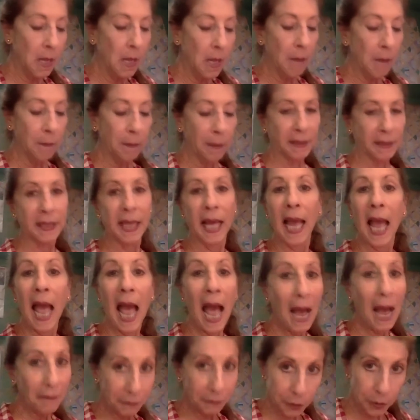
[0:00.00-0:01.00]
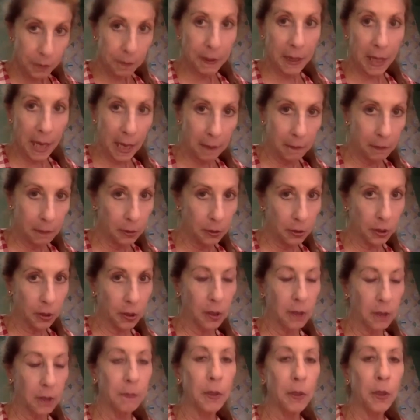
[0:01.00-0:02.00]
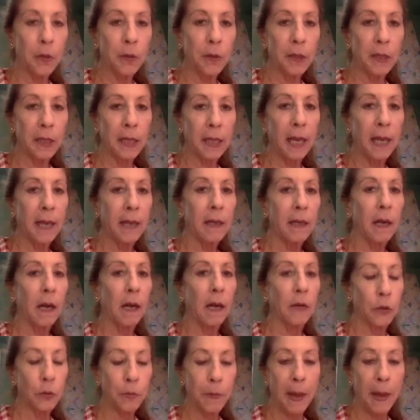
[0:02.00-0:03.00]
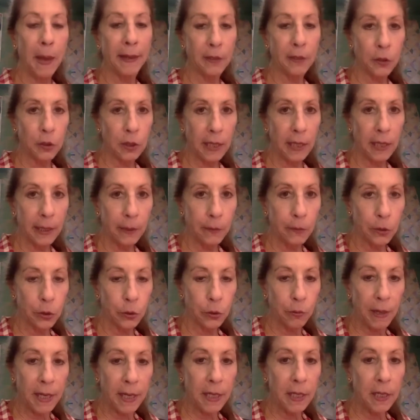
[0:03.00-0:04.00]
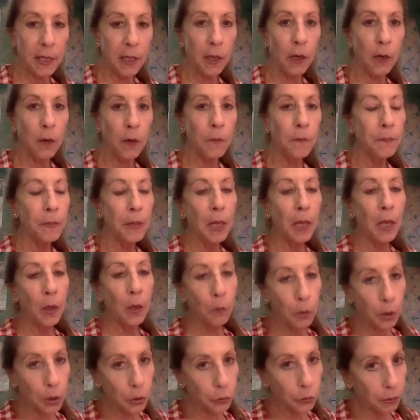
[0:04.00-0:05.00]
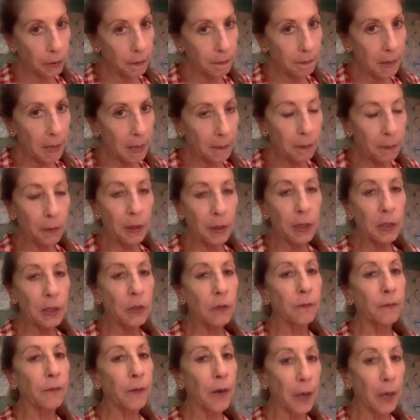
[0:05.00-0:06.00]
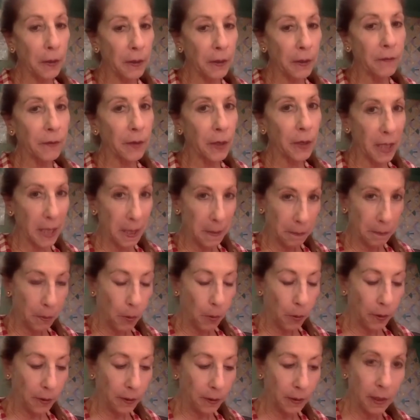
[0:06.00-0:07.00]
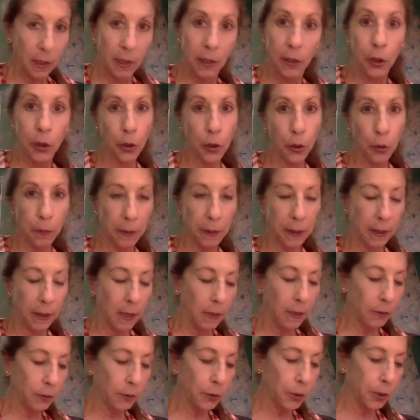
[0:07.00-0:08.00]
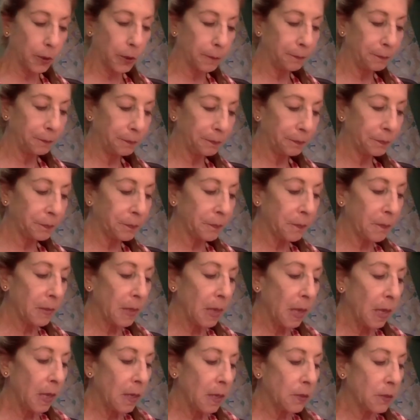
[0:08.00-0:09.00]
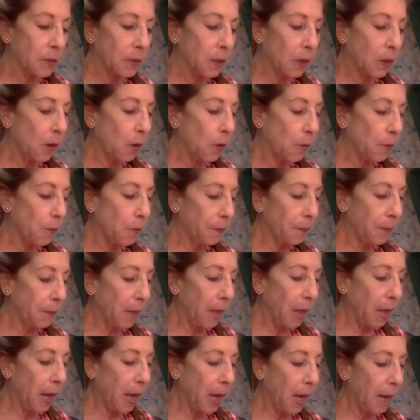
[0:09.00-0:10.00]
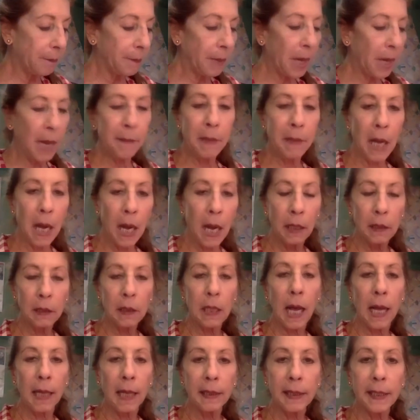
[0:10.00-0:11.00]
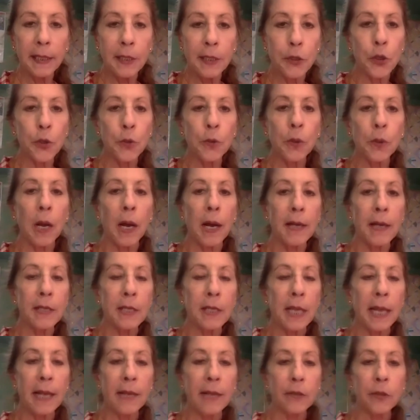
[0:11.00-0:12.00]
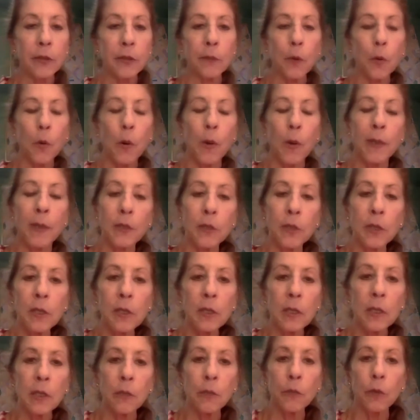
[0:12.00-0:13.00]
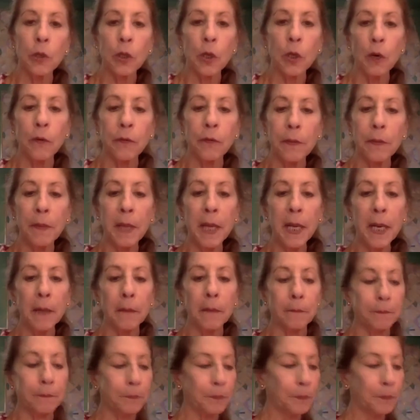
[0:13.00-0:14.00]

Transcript: but they have to be able to communicate on Spanish language radio, which, remember, is very, very important in Cuban culture. So I'll let you guys ask some questions and we'll go from there.